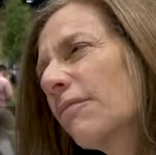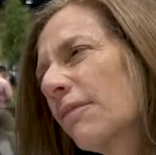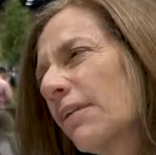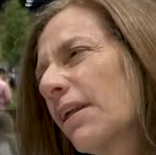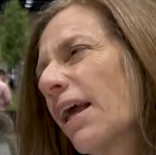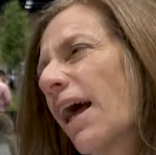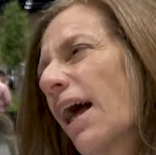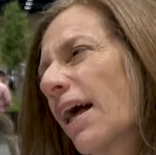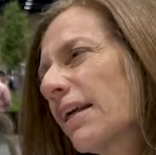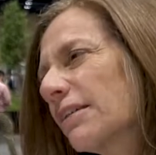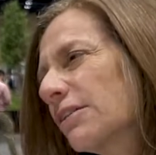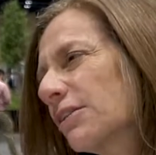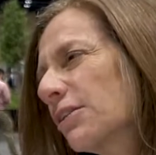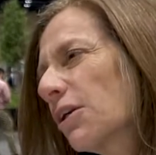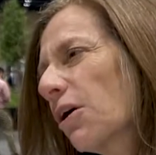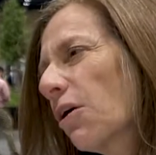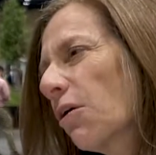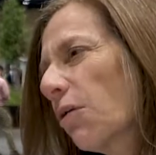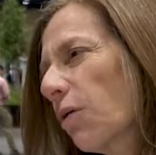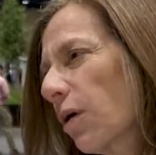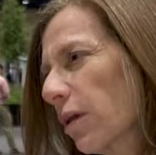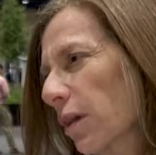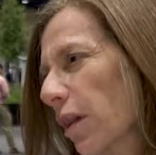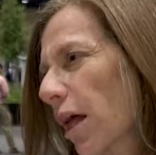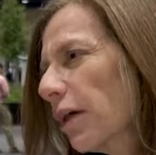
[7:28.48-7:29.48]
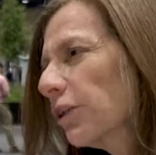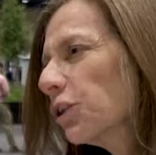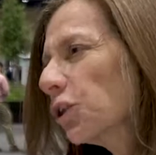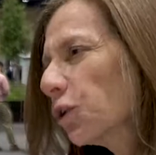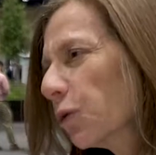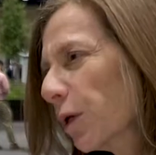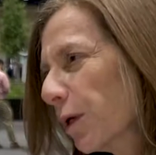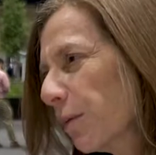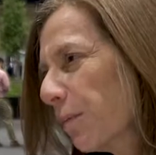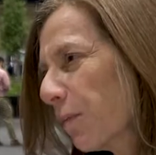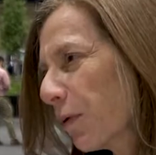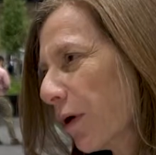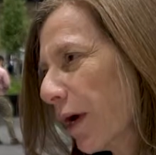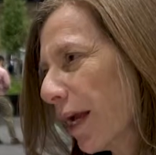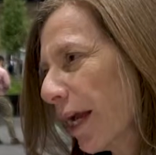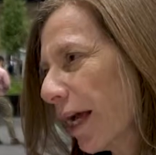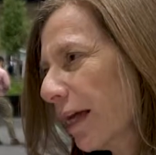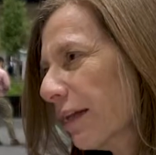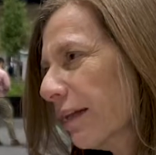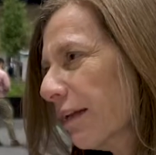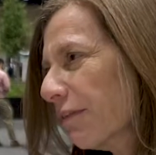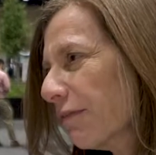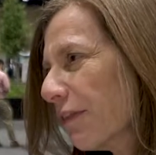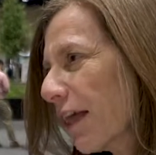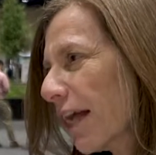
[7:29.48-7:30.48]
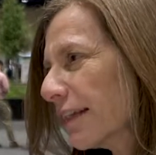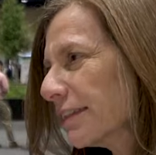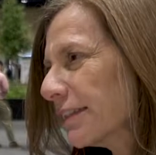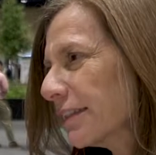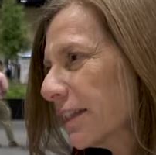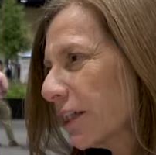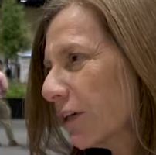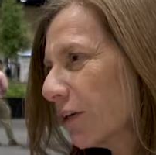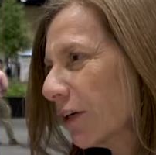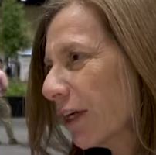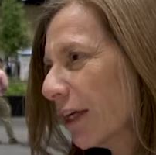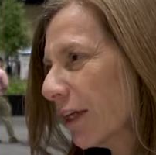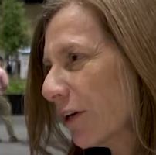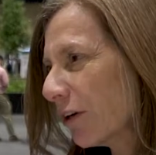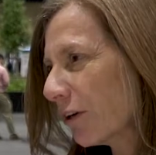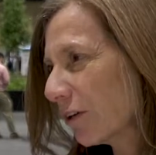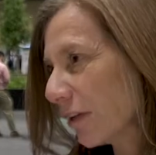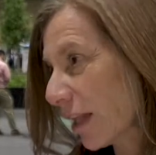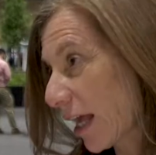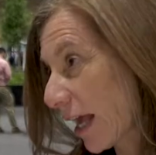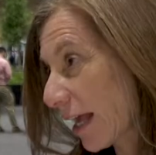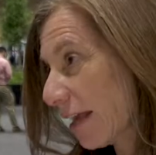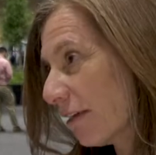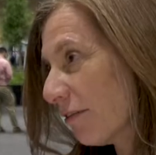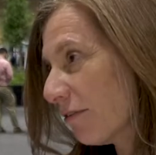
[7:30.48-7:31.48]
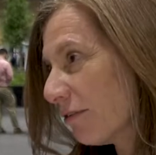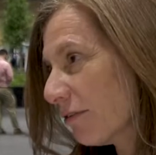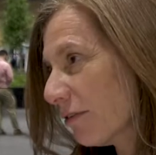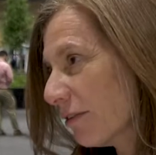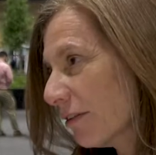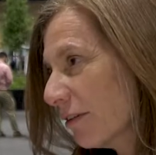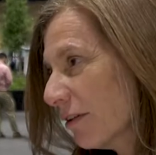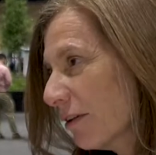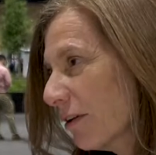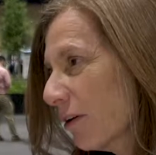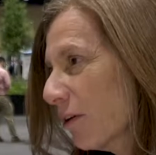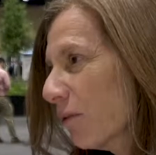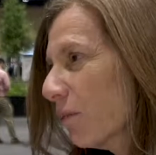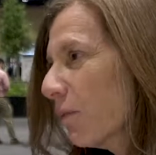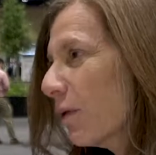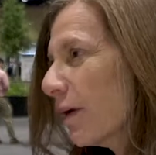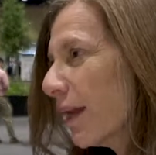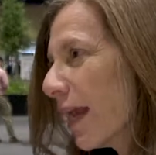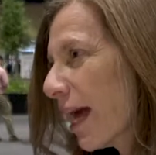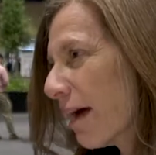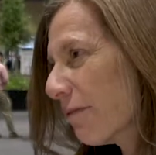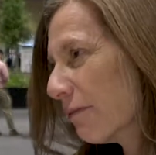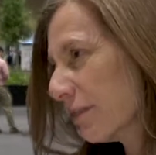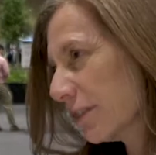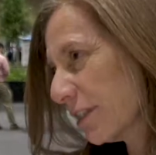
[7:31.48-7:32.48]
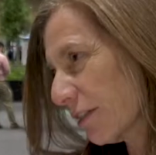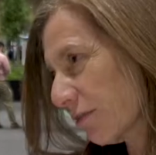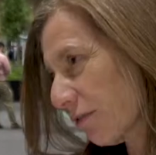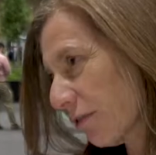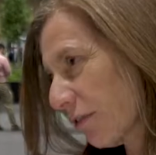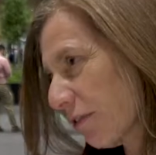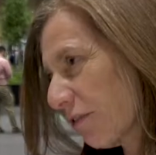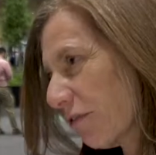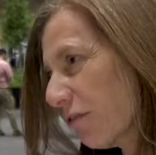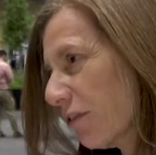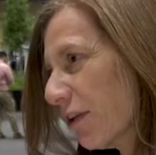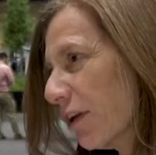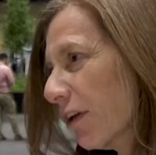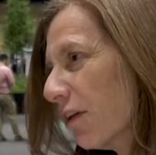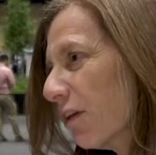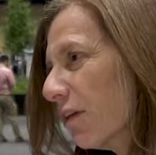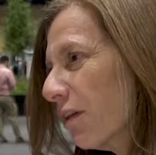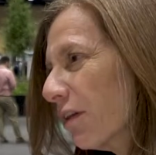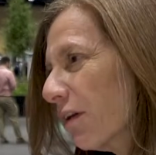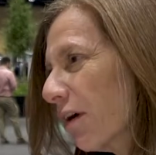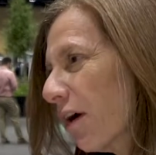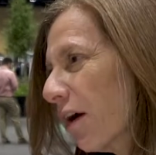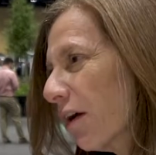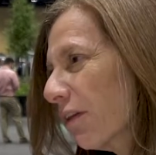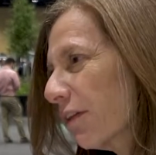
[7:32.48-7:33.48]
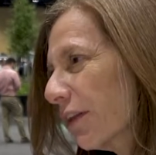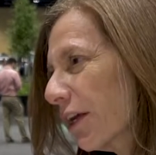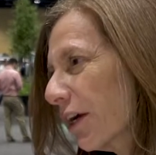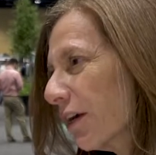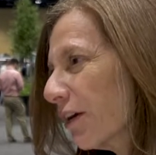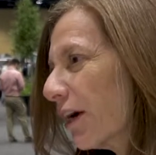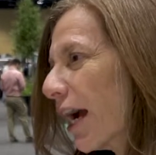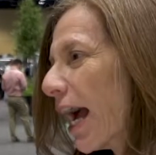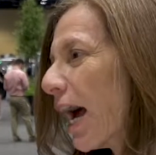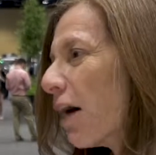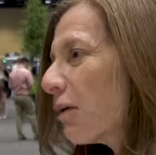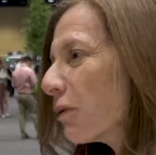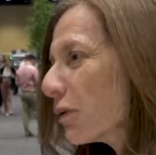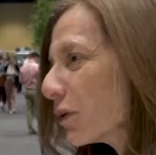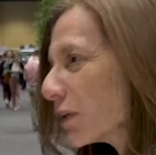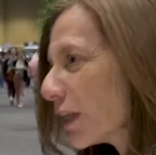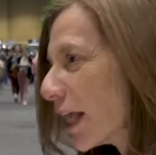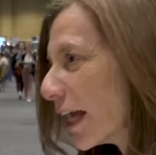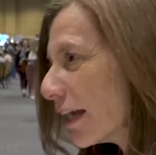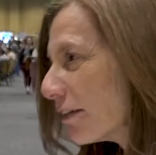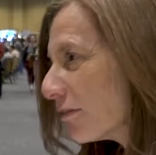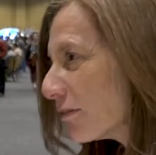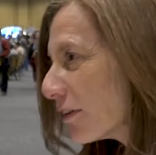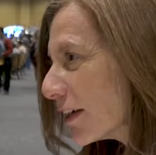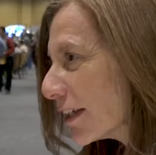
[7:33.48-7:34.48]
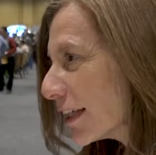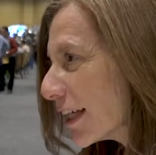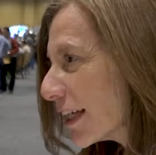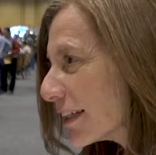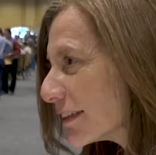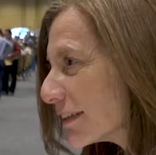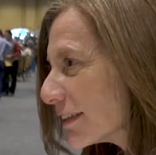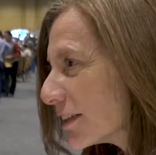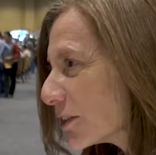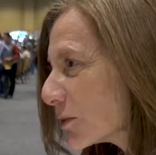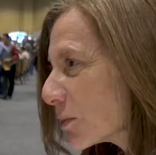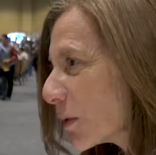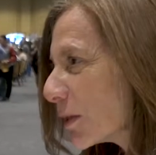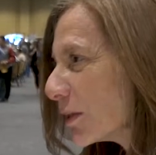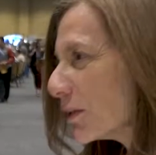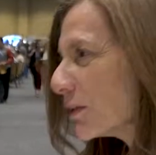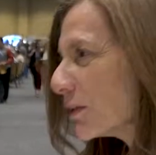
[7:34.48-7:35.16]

Yeah, so a luxury brand, if that's their inner life, would have a different feel on their outer life, I guess, is what